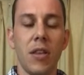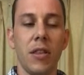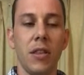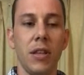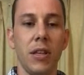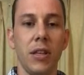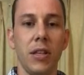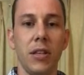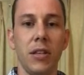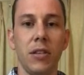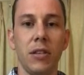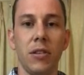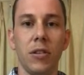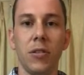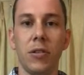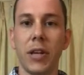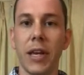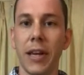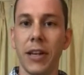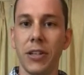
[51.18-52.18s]
the
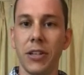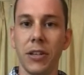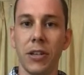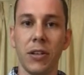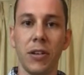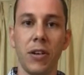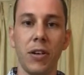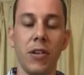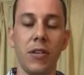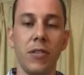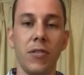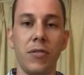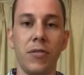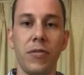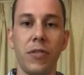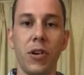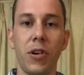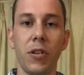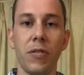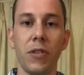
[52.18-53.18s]
location
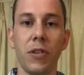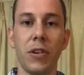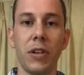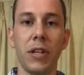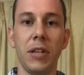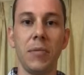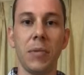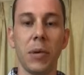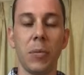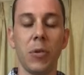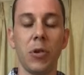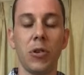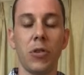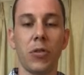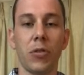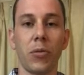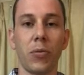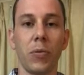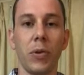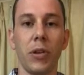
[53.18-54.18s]
of all of our team
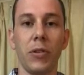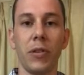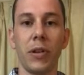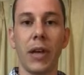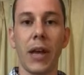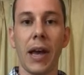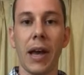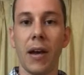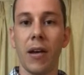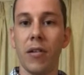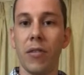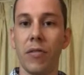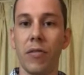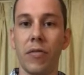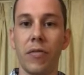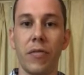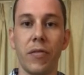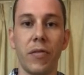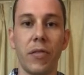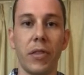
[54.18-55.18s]
members. We only have
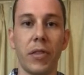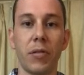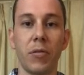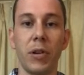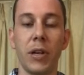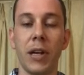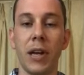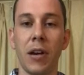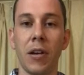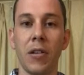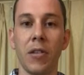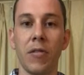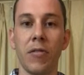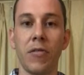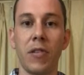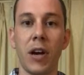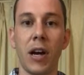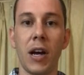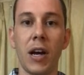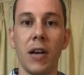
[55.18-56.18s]
3 out of the
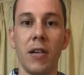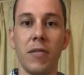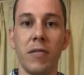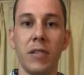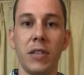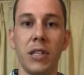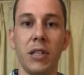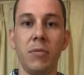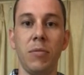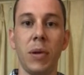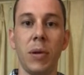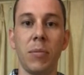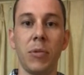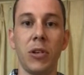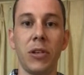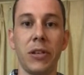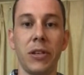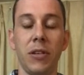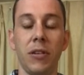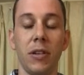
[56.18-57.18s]
5 team
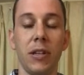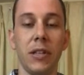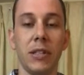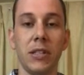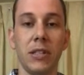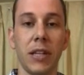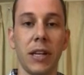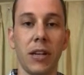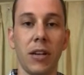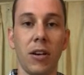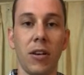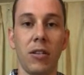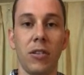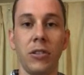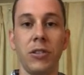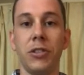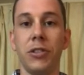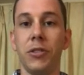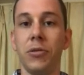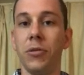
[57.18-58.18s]
members here in State
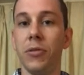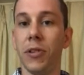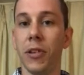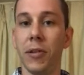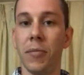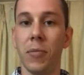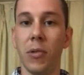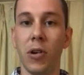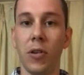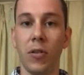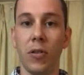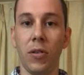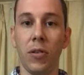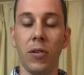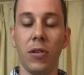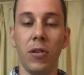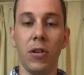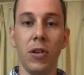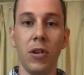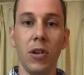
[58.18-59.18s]
College. 2 of them
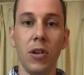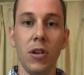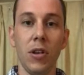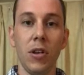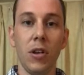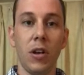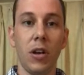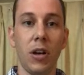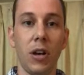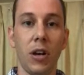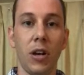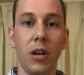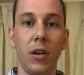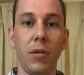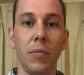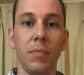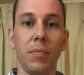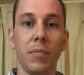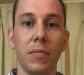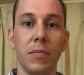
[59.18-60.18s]
are
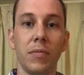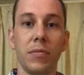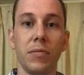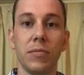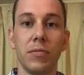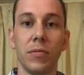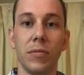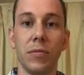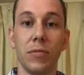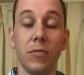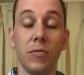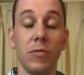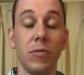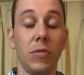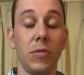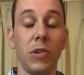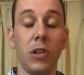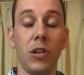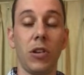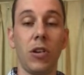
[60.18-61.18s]
um,
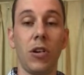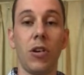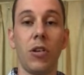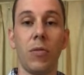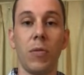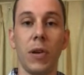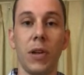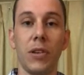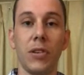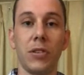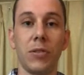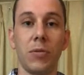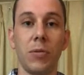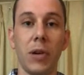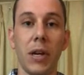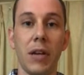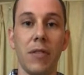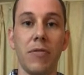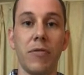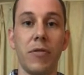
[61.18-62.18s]
a long ways
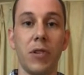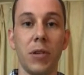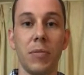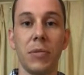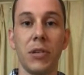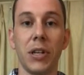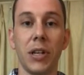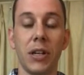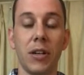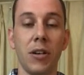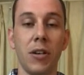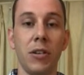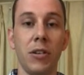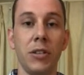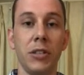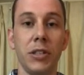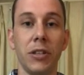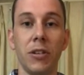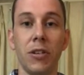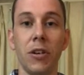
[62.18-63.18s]
away from State
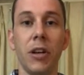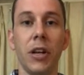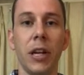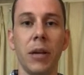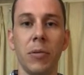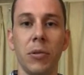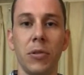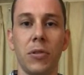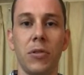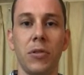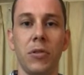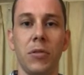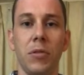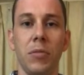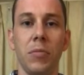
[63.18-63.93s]
College and are unable to